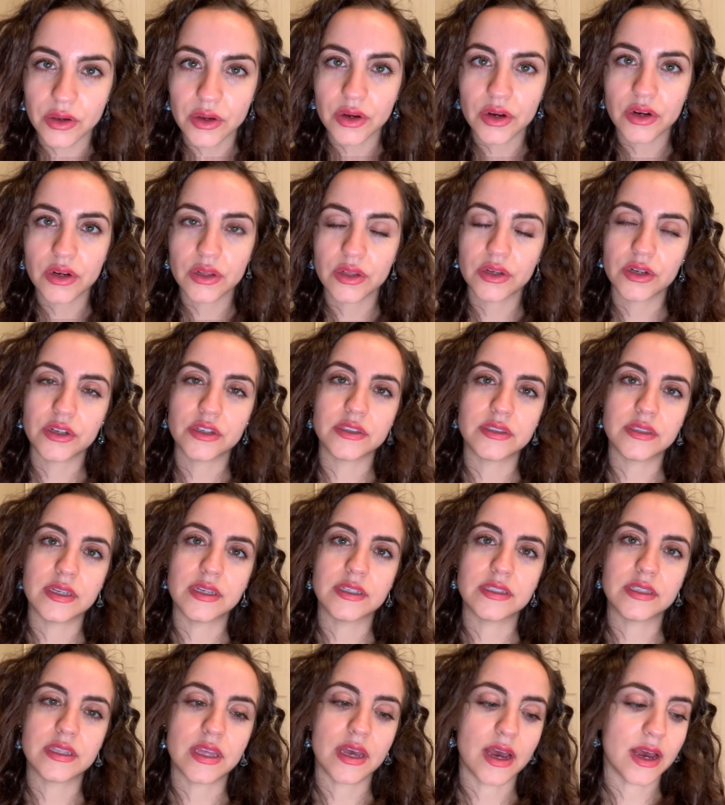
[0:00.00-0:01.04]
curlers is
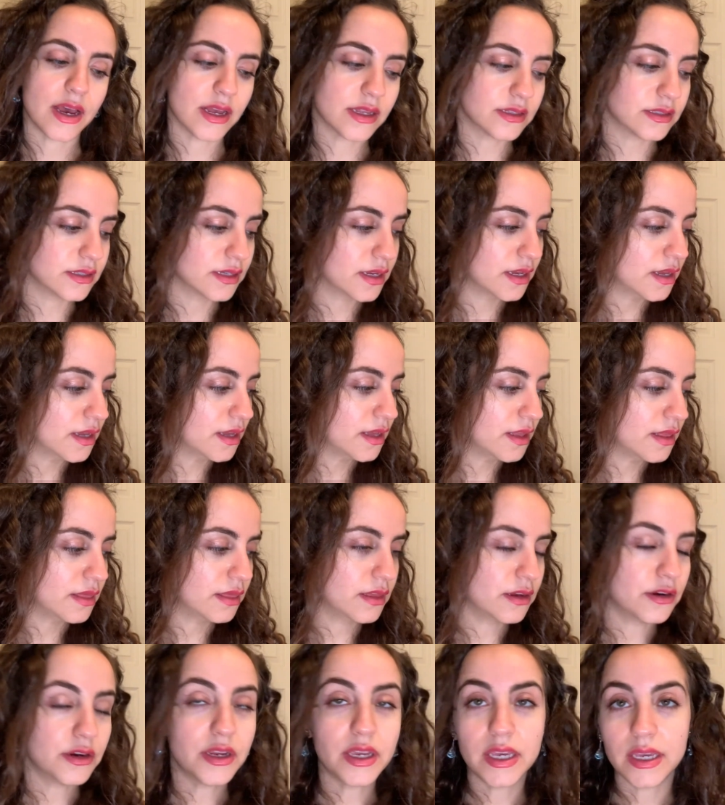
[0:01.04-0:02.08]
that they're
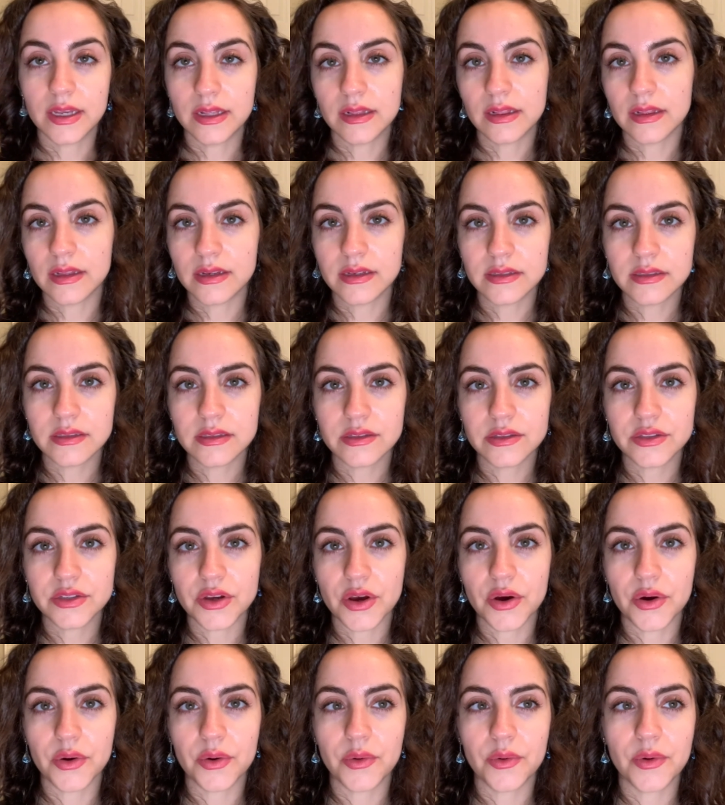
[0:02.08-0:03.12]
heatless,
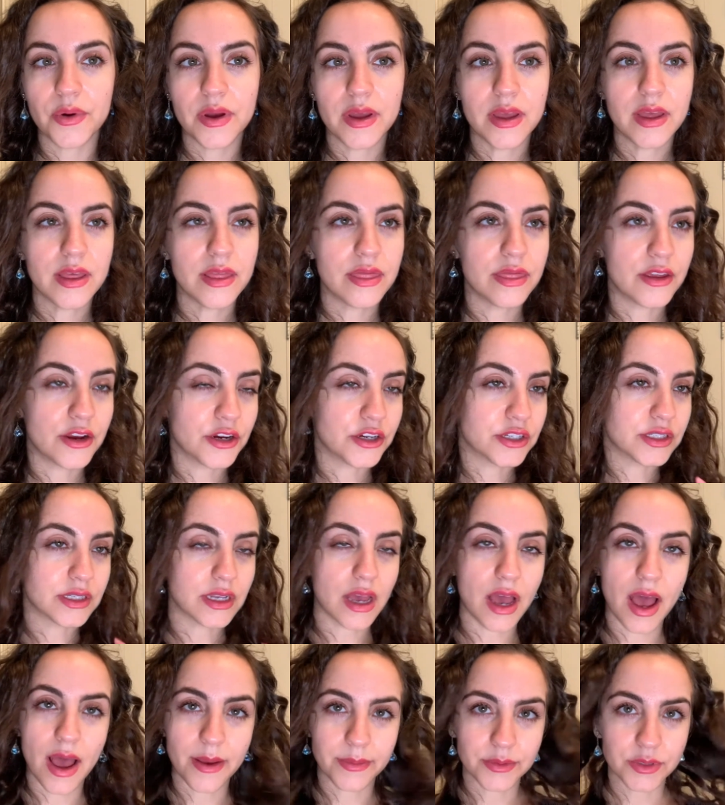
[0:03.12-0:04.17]
so there's
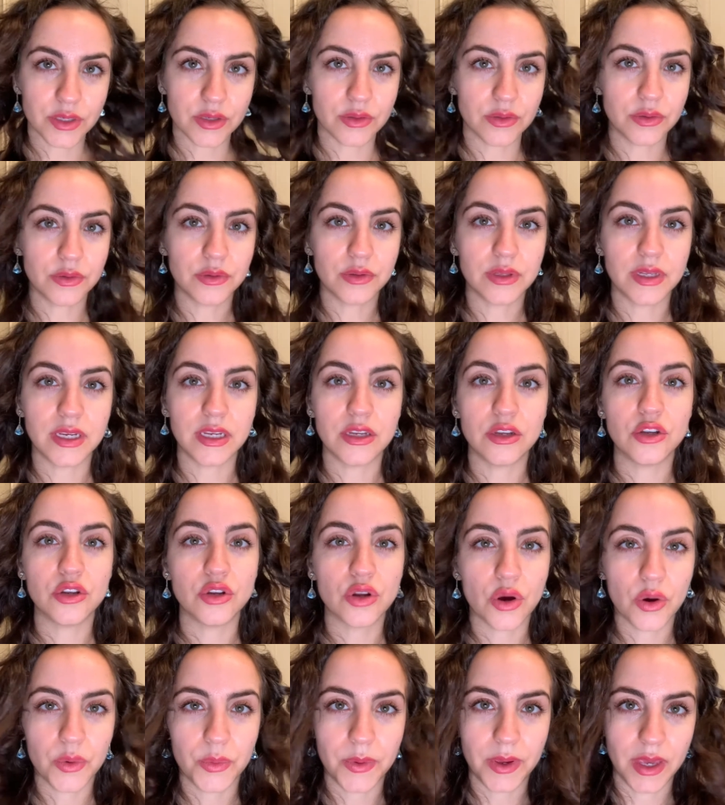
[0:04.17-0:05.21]
absolutely
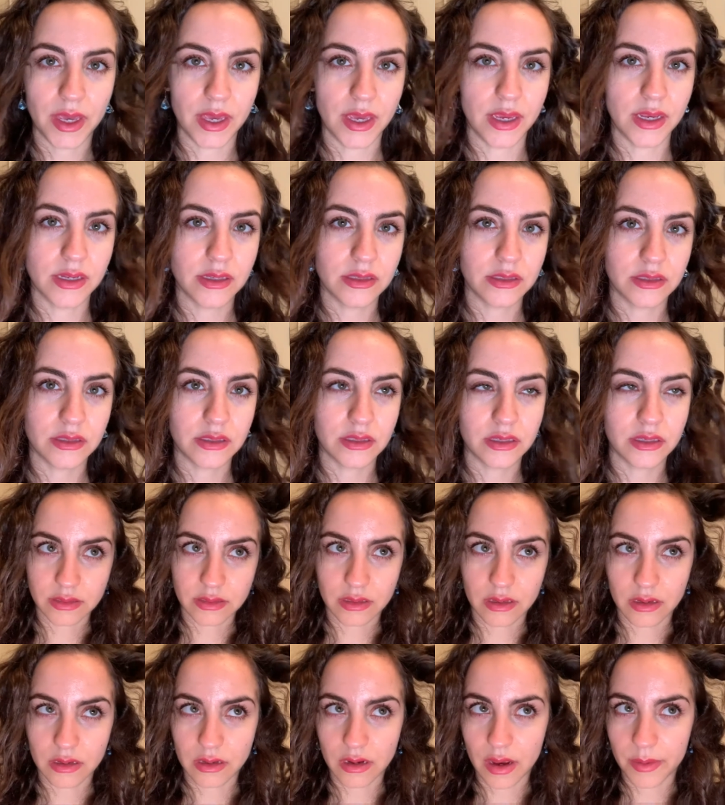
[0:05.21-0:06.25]
no heat
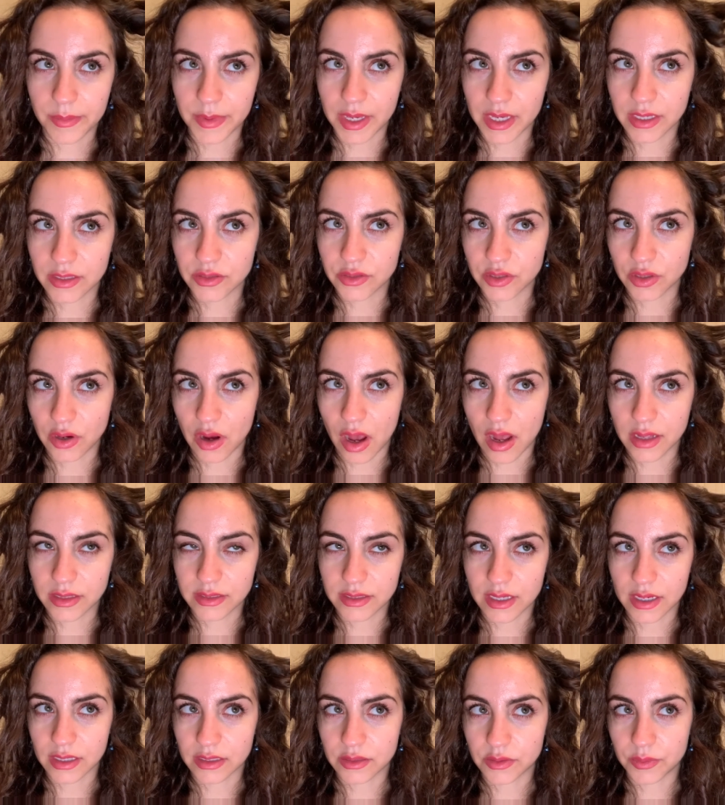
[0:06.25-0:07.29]
coming into
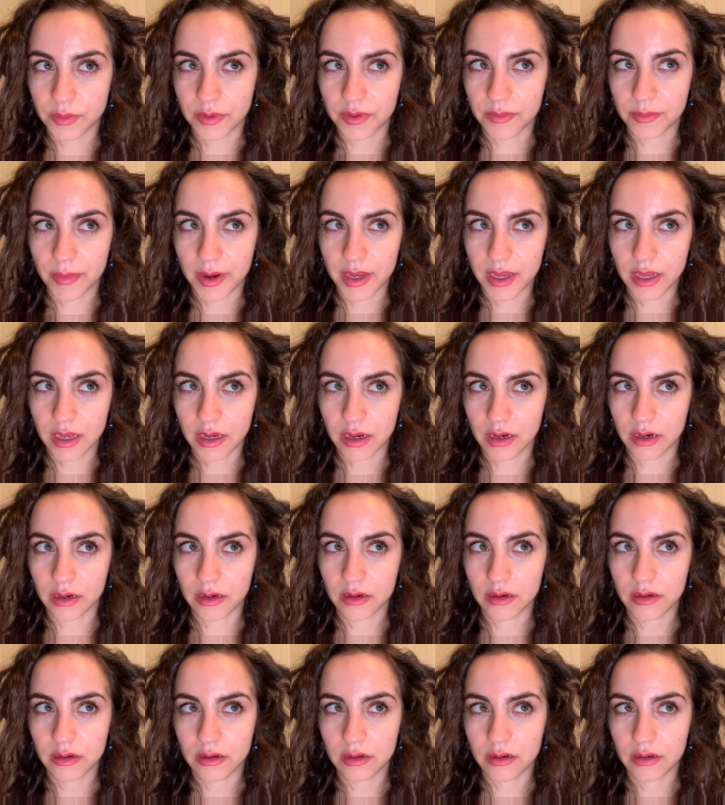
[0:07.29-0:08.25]
contact with my hair.